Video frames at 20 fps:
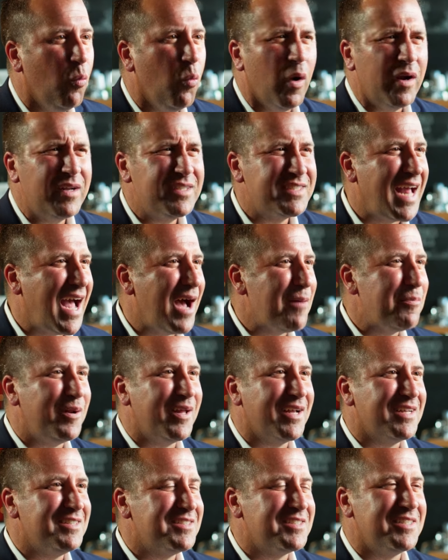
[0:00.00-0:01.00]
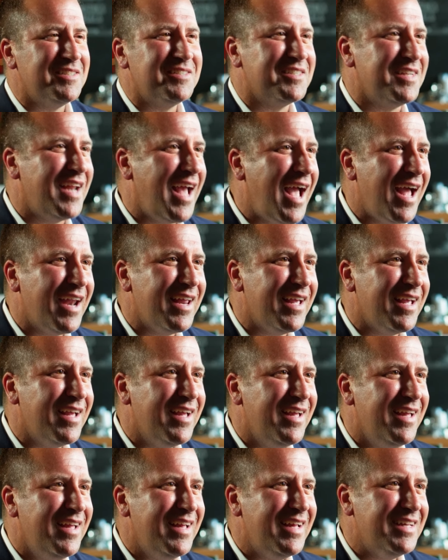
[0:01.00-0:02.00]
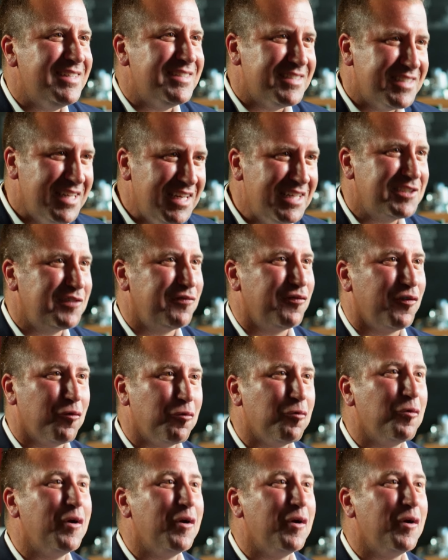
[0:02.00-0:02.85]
What is happening in Cincinnati? Is this for